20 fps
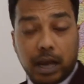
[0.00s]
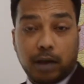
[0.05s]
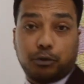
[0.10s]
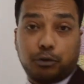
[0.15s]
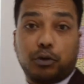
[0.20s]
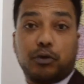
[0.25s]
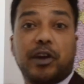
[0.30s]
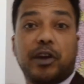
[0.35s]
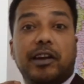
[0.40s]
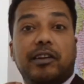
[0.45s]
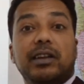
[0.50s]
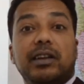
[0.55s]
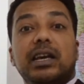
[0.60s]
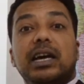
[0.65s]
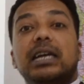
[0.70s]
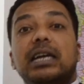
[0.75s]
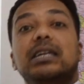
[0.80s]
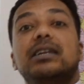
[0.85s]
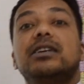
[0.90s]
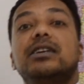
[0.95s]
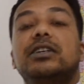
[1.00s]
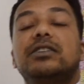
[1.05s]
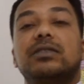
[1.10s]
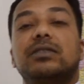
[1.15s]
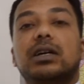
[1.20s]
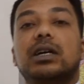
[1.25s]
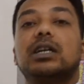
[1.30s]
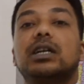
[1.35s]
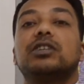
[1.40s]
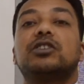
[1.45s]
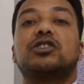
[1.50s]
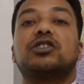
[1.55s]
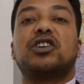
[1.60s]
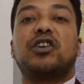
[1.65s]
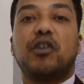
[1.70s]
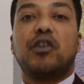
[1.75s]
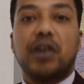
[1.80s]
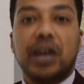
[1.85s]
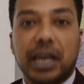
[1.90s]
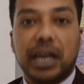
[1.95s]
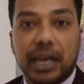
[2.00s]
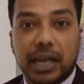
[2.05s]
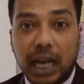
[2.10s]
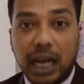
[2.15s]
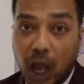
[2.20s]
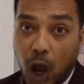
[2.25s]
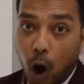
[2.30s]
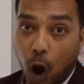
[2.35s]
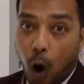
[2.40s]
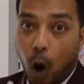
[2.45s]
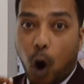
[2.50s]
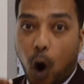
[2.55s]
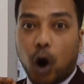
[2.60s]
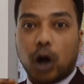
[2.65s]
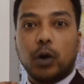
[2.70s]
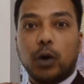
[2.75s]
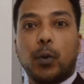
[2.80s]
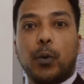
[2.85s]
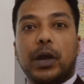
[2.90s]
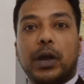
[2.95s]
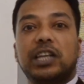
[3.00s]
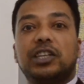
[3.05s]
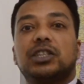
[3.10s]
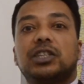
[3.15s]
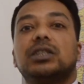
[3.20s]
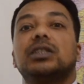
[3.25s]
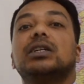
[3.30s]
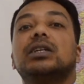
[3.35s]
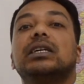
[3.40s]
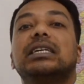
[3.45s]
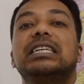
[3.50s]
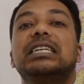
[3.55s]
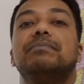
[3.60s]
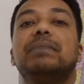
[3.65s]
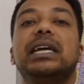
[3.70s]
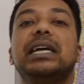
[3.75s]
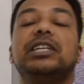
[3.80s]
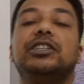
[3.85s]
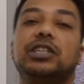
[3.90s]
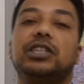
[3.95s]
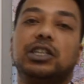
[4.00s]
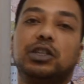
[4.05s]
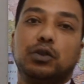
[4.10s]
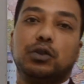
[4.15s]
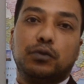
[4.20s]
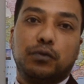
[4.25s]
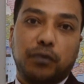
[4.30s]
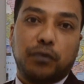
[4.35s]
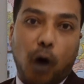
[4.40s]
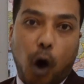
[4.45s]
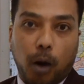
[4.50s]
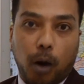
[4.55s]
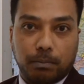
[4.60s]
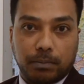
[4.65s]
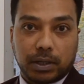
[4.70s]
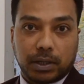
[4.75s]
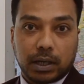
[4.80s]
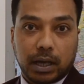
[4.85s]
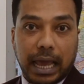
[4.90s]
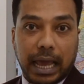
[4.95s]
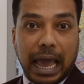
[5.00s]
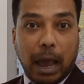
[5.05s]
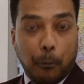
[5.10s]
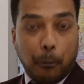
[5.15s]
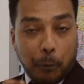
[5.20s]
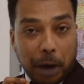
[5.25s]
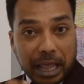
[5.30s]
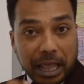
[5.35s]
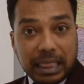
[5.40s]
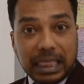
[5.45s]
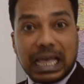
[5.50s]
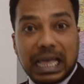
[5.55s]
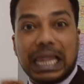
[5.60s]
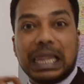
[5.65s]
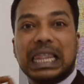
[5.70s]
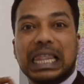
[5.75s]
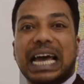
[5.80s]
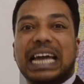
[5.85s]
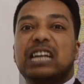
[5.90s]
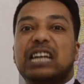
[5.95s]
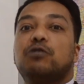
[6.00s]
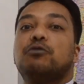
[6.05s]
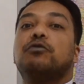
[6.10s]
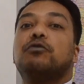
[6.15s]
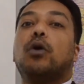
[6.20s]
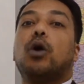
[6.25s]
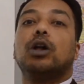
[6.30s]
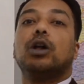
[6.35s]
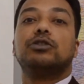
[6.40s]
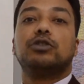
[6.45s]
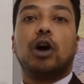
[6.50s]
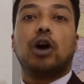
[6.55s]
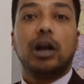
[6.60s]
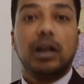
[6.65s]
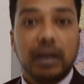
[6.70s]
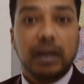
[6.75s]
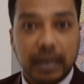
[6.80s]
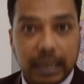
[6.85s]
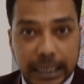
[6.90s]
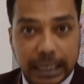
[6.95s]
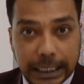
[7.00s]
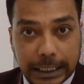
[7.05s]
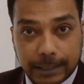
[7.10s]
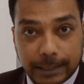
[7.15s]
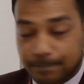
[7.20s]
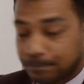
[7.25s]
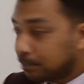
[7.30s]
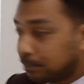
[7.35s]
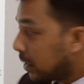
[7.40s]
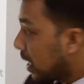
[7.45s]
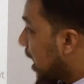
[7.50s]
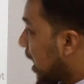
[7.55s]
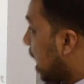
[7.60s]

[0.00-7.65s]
So retina is a screen on which the image is formed when the light falls on it.